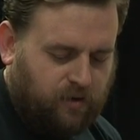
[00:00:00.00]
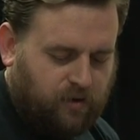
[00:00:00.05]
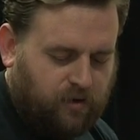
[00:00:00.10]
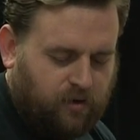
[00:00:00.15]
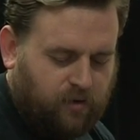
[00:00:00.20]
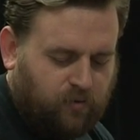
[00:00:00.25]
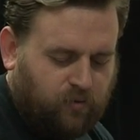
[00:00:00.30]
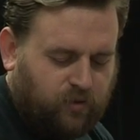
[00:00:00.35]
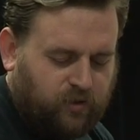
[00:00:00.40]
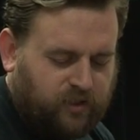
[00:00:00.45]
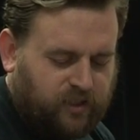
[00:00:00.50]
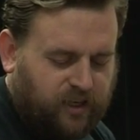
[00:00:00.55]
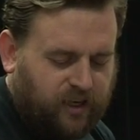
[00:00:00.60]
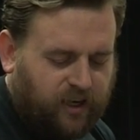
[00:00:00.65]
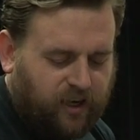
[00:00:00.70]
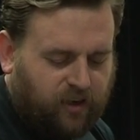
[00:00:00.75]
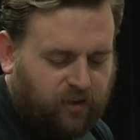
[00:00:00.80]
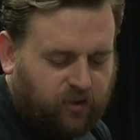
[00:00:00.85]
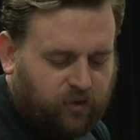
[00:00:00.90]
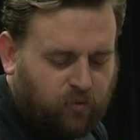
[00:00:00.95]
I would take
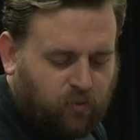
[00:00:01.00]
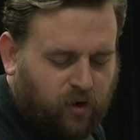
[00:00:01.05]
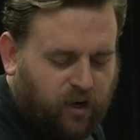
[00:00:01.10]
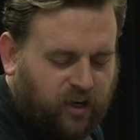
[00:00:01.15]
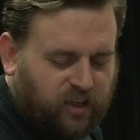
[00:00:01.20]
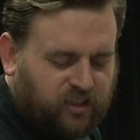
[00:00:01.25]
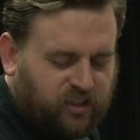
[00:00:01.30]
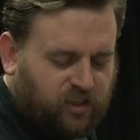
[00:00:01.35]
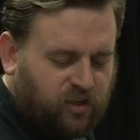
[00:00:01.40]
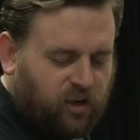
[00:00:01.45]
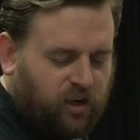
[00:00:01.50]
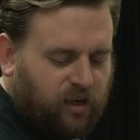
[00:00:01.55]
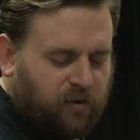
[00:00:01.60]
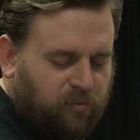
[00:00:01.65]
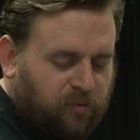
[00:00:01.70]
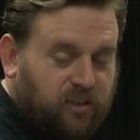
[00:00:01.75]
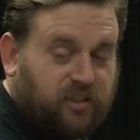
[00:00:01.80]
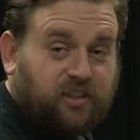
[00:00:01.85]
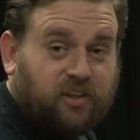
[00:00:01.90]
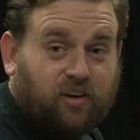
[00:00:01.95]
out the wire screen,
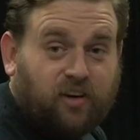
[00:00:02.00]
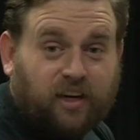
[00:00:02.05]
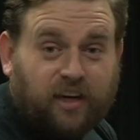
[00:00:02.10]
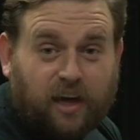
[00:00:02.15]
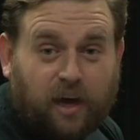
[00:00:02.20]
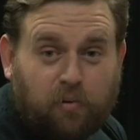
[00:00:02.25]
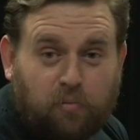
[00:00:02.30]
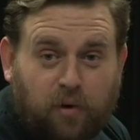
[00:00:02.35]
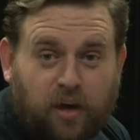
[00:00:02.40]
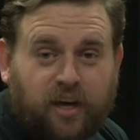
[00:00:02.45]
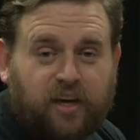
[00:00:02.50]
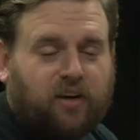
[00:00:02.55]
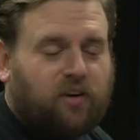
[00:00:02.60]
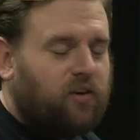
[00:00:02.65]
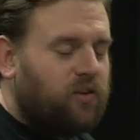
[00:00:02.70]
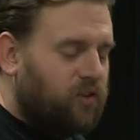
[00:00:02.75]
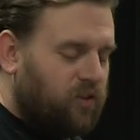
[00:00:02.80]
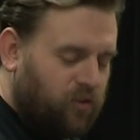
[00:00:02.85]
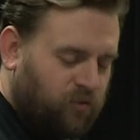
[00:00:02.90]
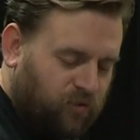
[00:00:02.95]
but it's already got paint
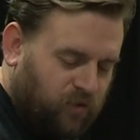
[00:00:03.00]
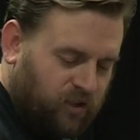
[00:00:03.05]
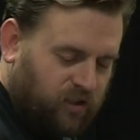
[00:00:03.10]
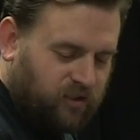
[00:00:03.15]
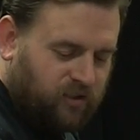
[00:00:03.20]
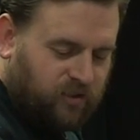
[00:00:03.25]
all over it.